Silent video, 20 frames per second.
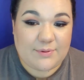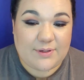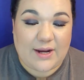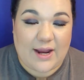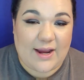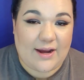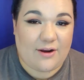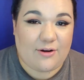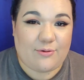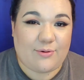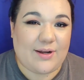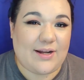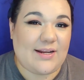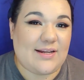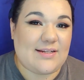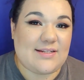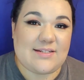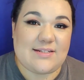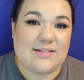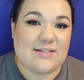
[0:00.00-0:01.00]
But I already
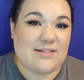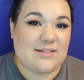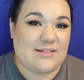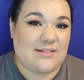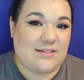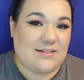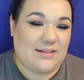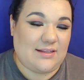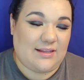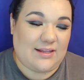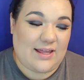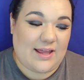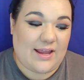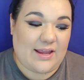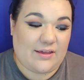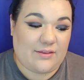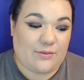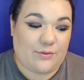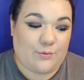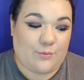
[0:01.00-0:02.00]
didn't
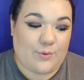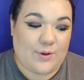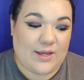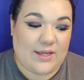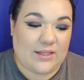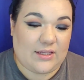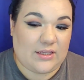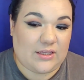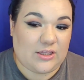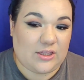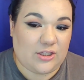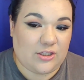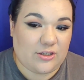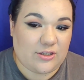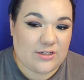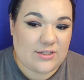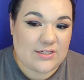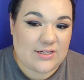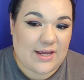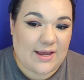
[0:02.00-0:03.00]
like the way it
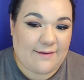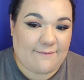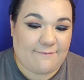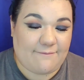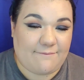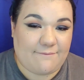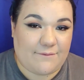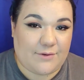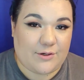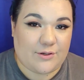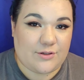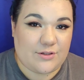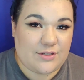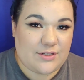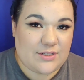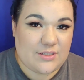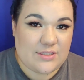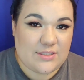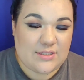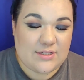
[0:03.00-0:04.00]
looked at
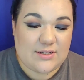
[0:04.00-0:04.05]
first,